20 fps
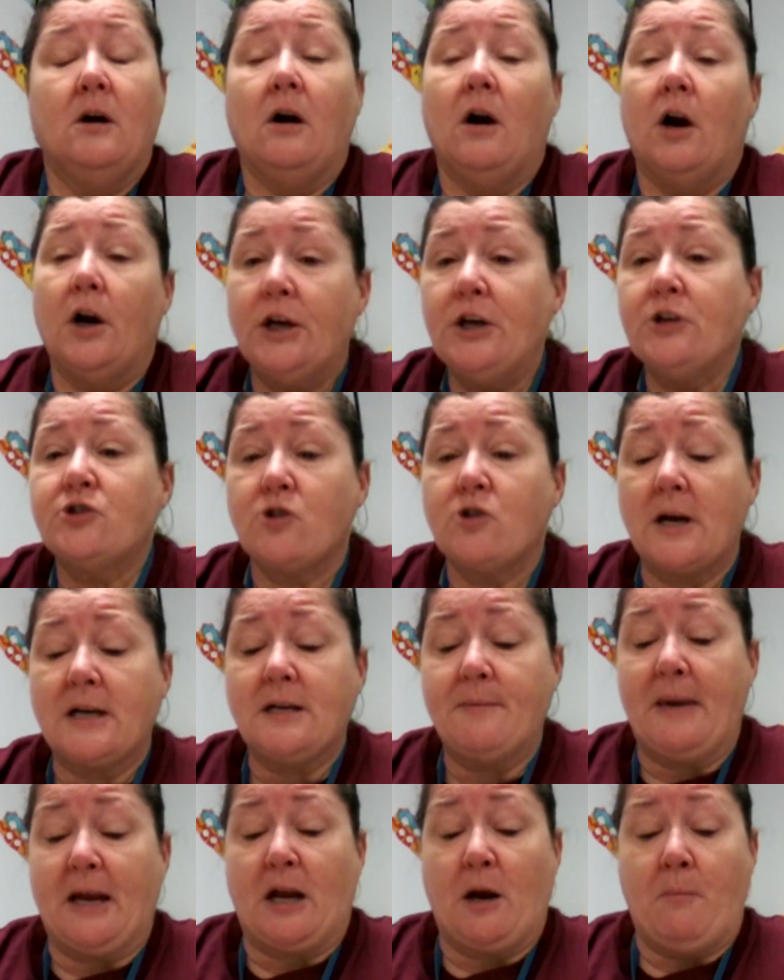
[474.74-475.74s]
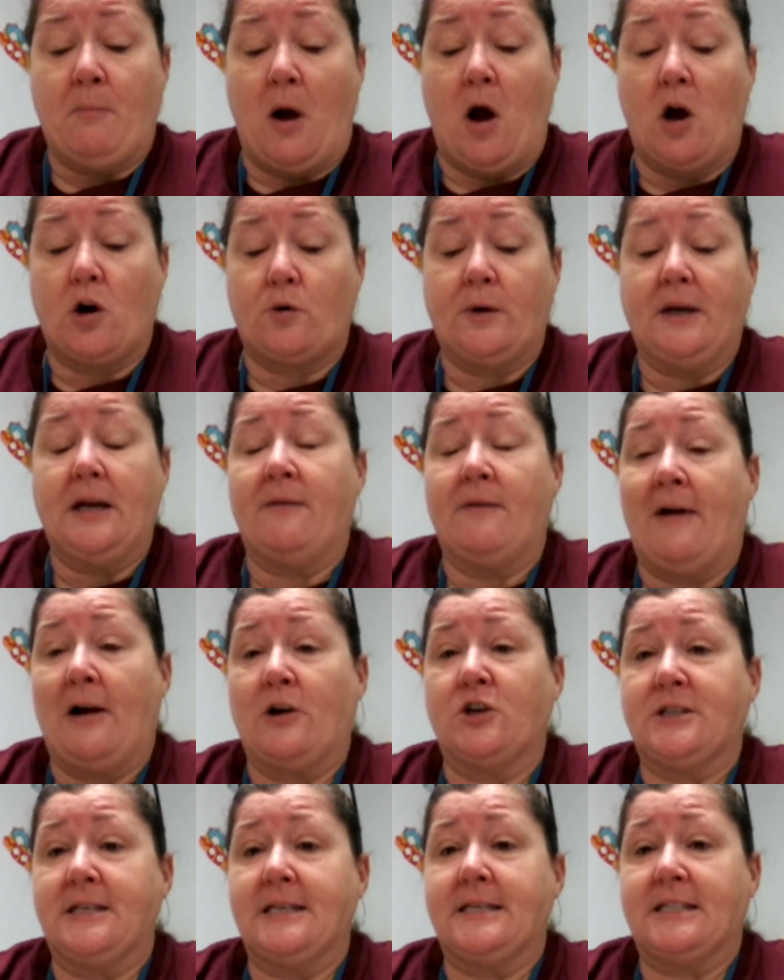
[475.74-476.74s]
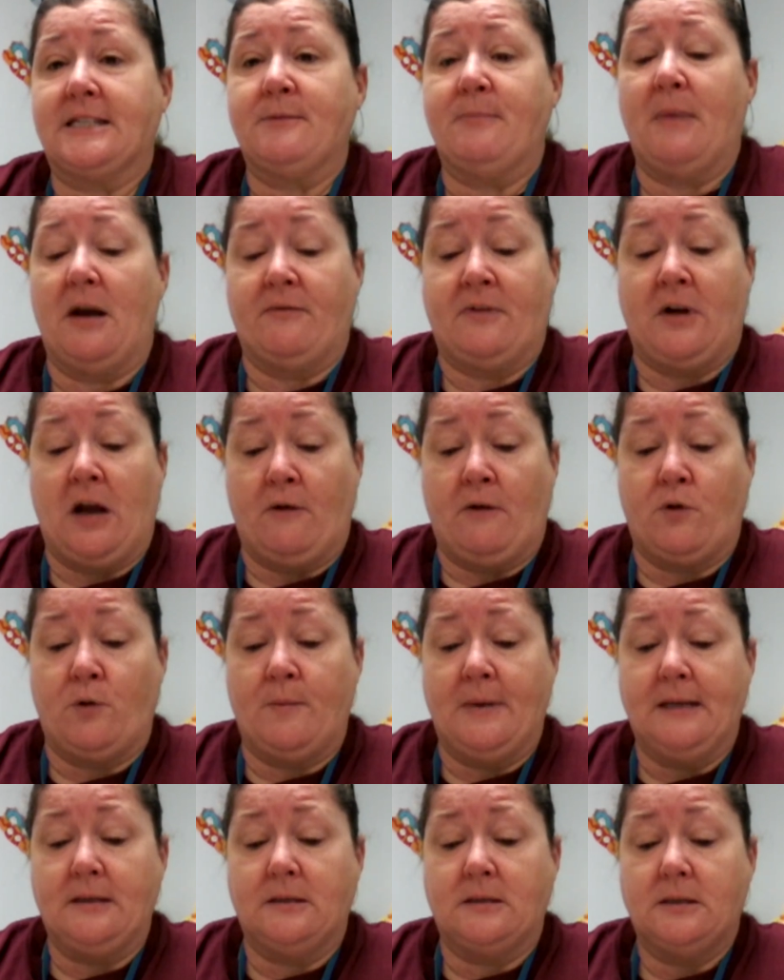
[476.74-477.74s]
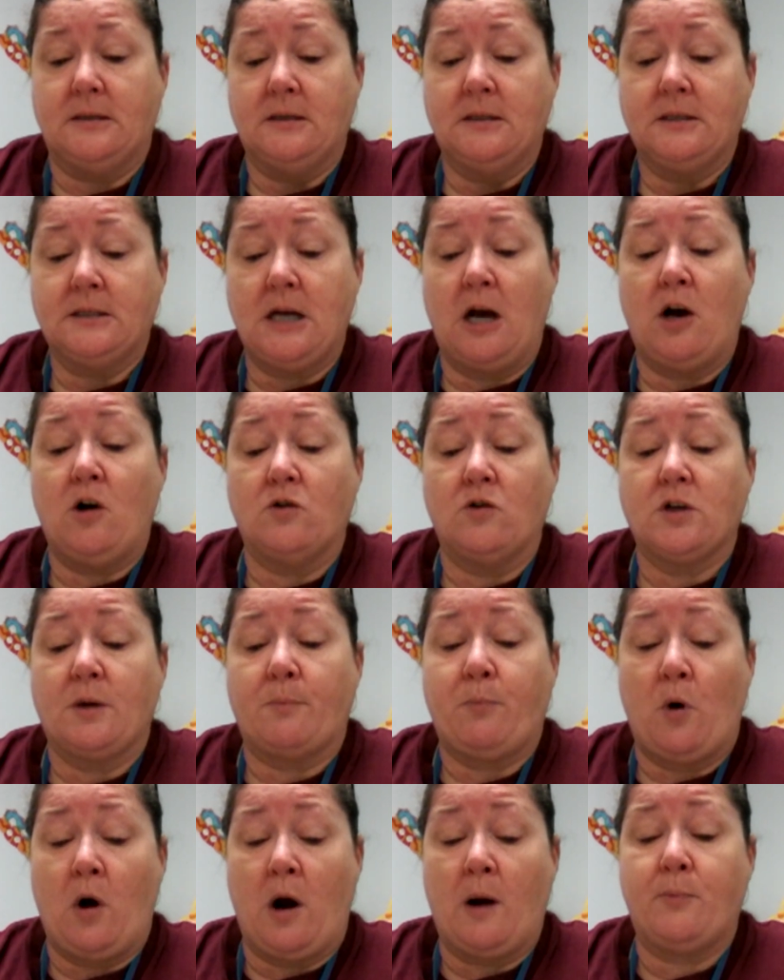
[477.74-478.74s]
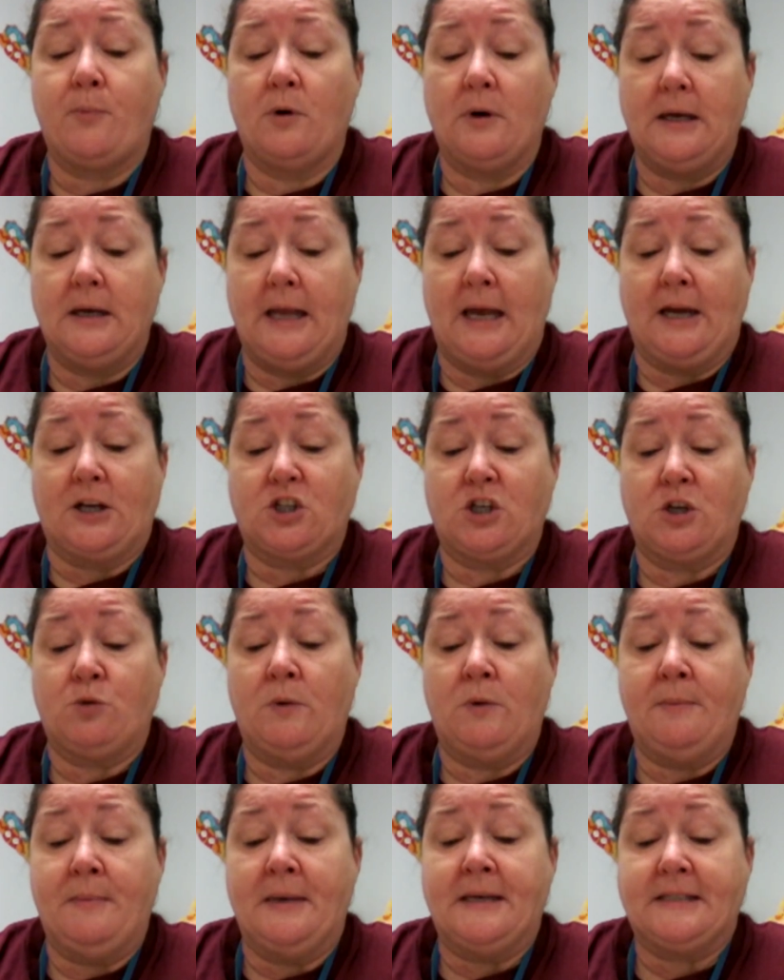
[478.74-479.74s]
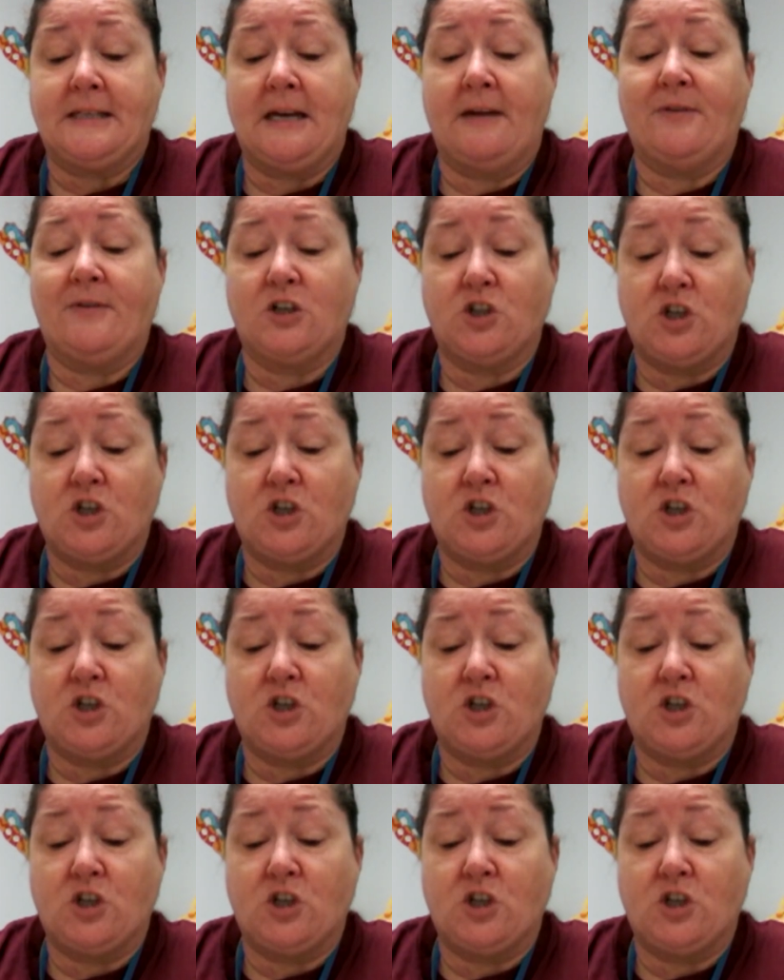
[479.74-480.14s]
Are you trying to make a mockery of our system of government? To hold a proper election, we must have a